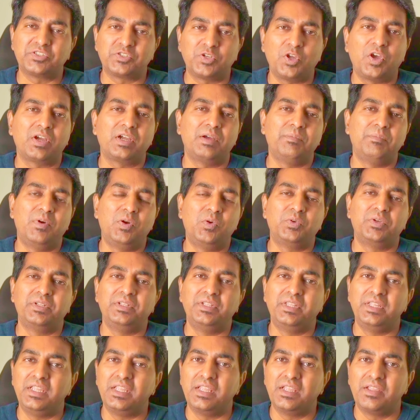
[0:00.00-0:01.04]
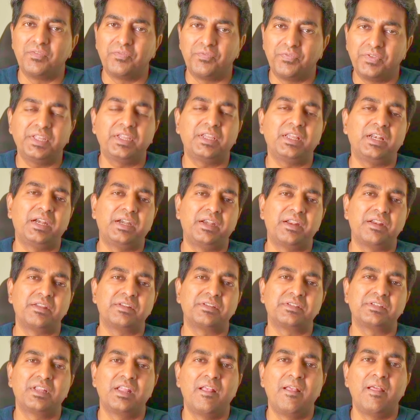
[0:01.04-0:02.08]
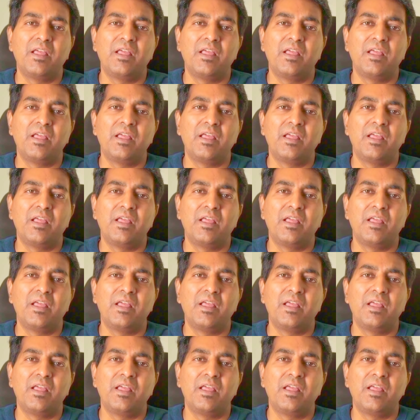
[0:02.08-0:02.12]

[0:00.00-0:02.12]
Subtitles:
talk about the physical address